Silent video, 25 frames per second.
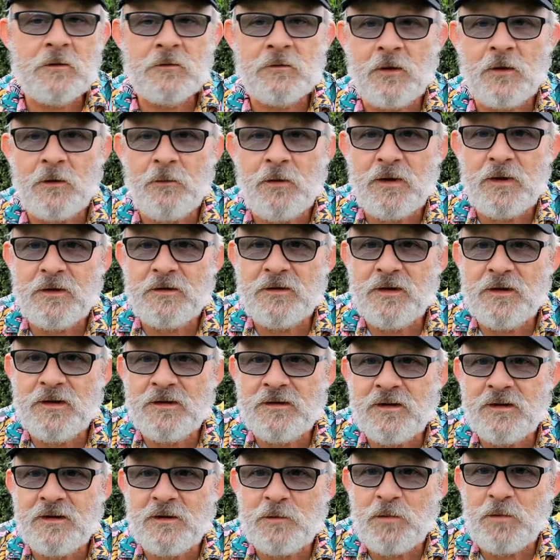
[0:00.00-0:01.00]
So I went
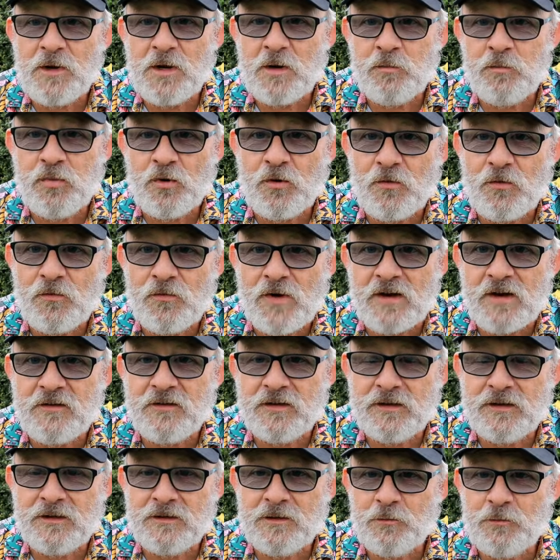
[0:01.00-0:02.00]
and did a bit of ball
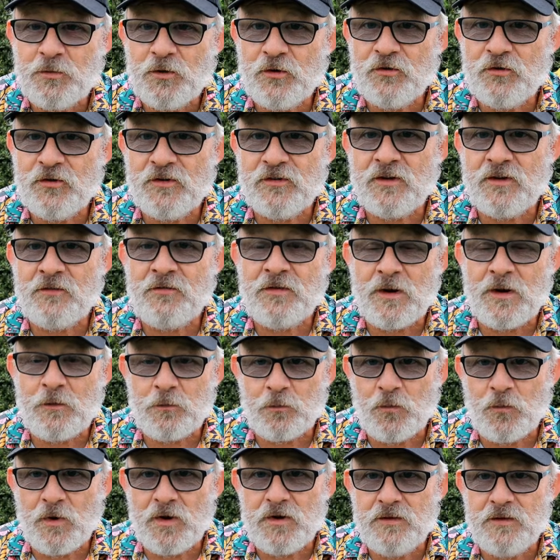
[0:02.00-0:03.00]
ratting in the bushes. I
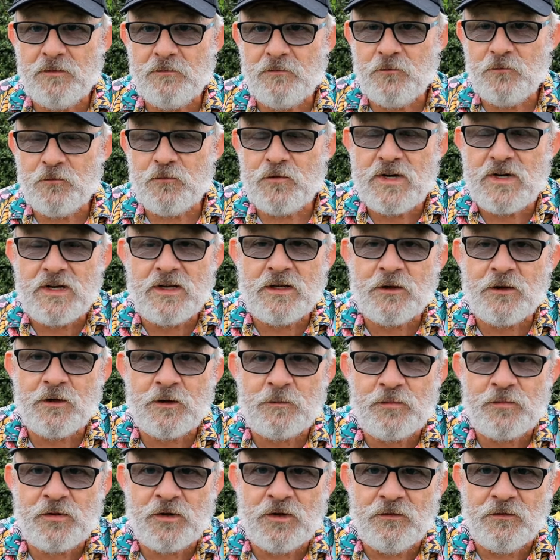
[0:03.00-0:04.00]
found one really
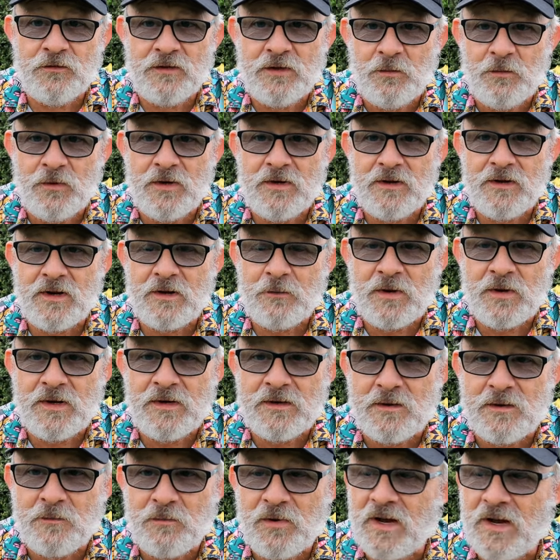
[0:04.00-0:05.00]
good Pro V one that
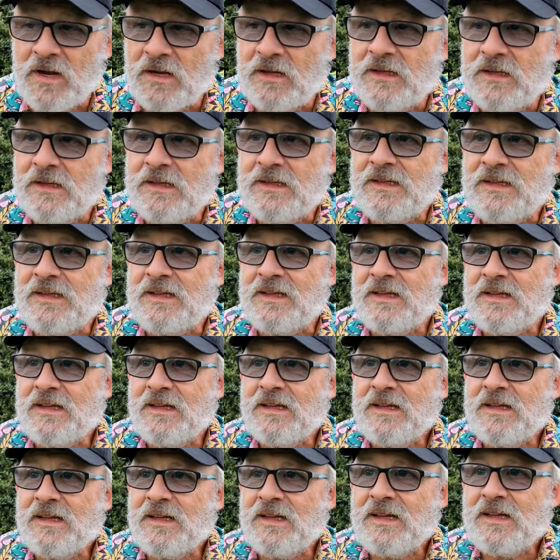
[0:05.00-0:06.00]
went in the bag,
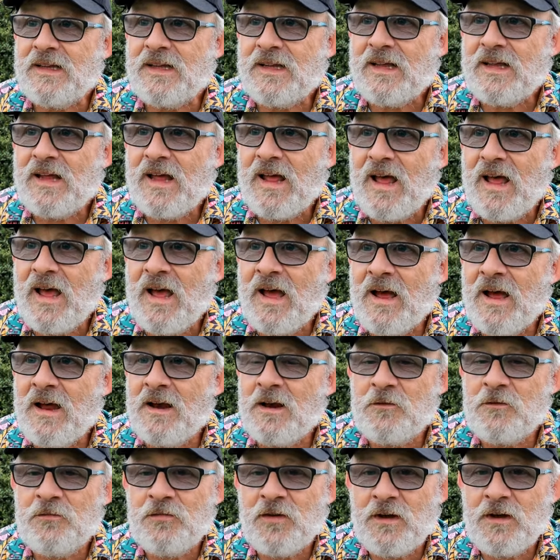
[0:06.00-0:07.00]

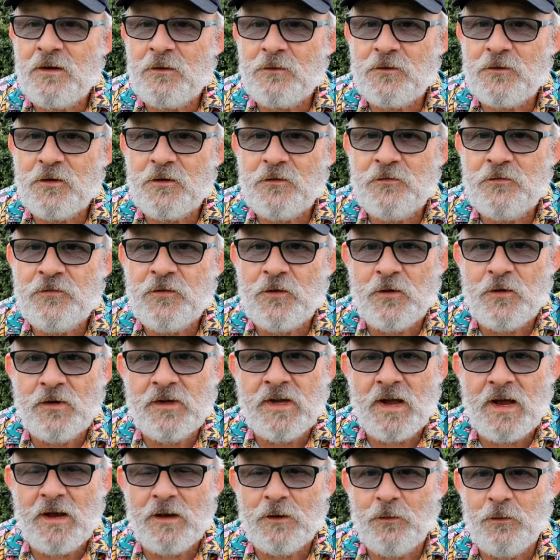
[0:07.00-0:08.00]
and I found four
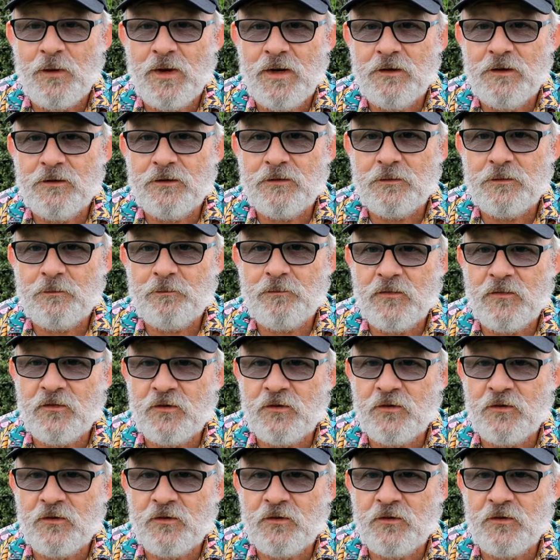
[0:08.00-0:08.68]
Callaways.